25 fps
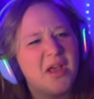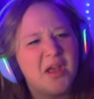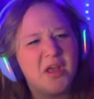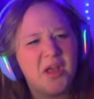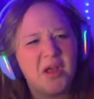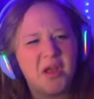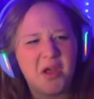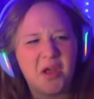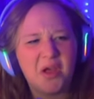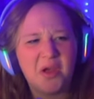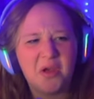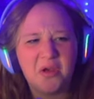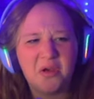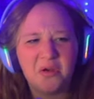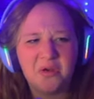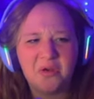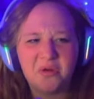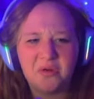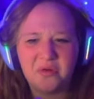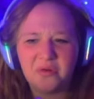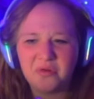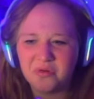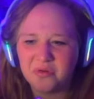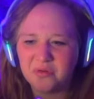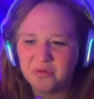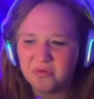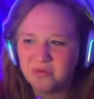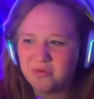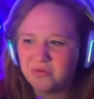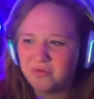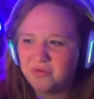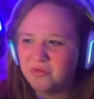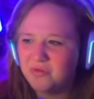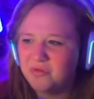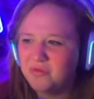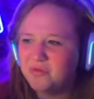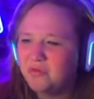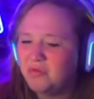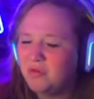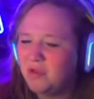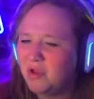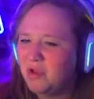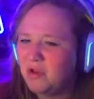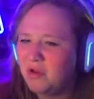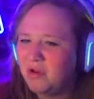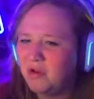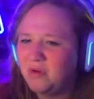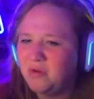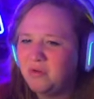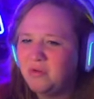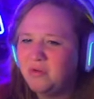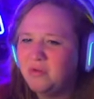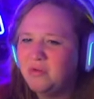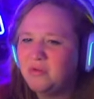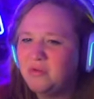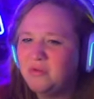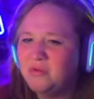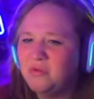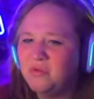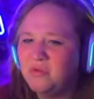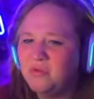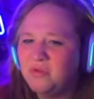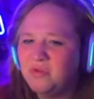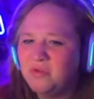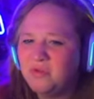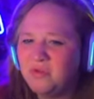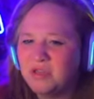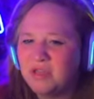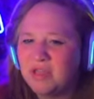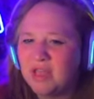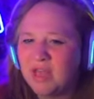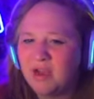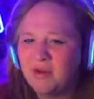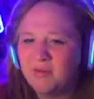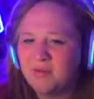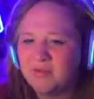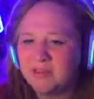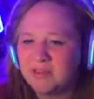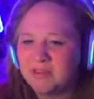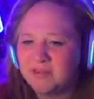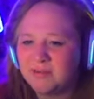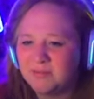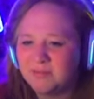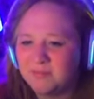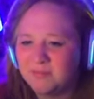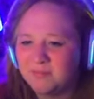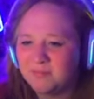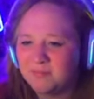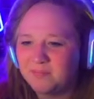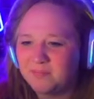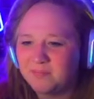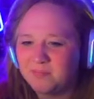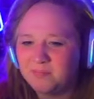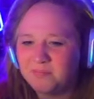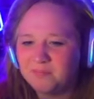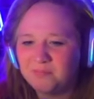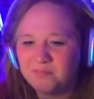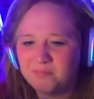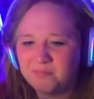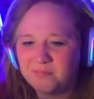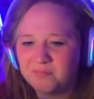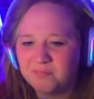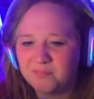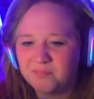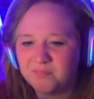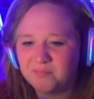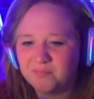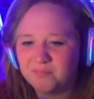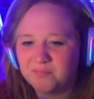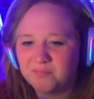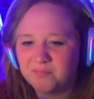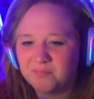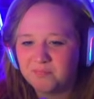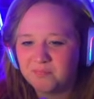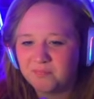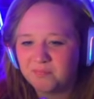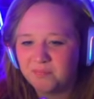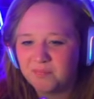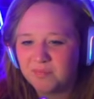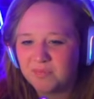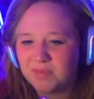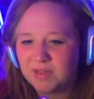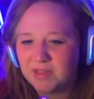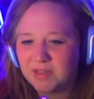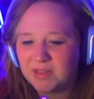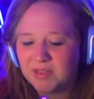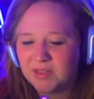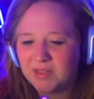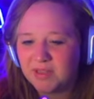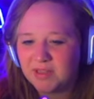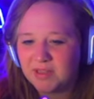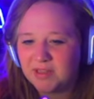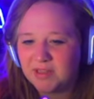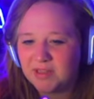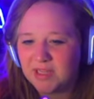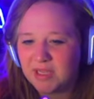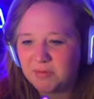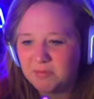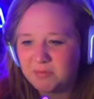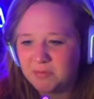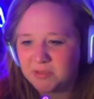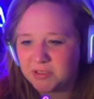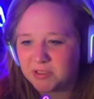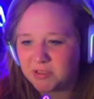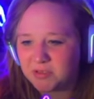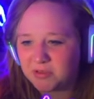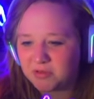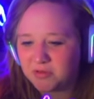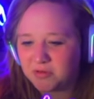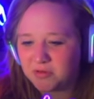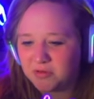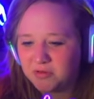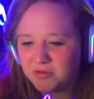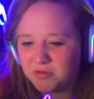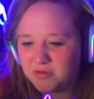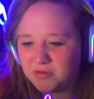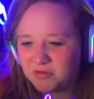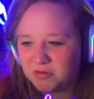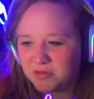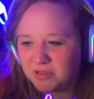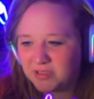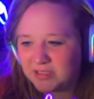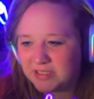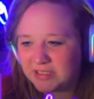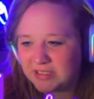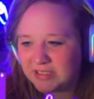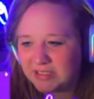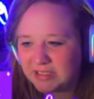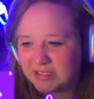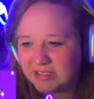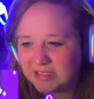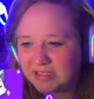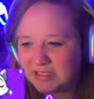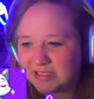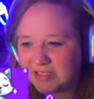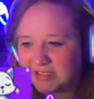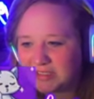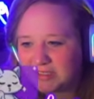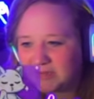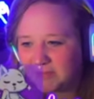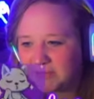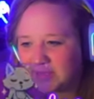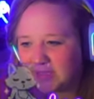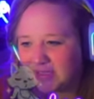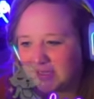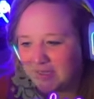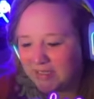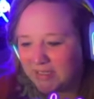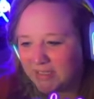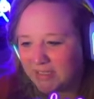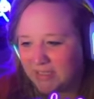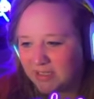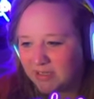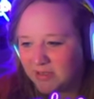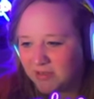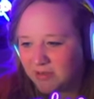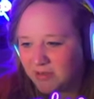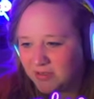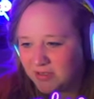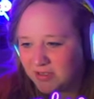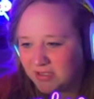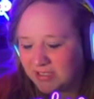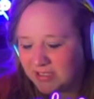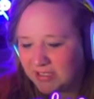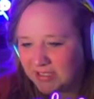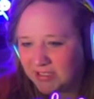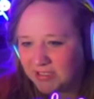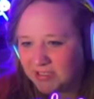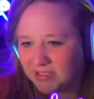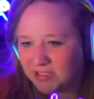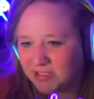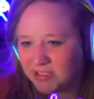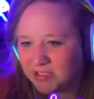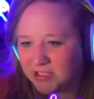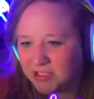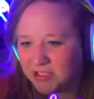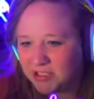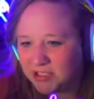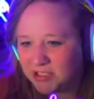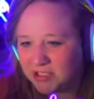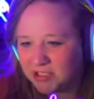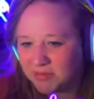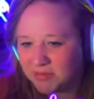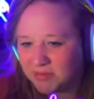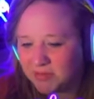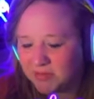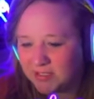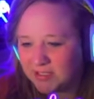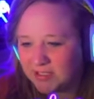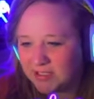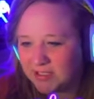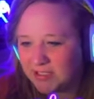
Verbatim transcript: Oh, oh, that was a mm, that was a good sentence, Amanda. Good sentence you just put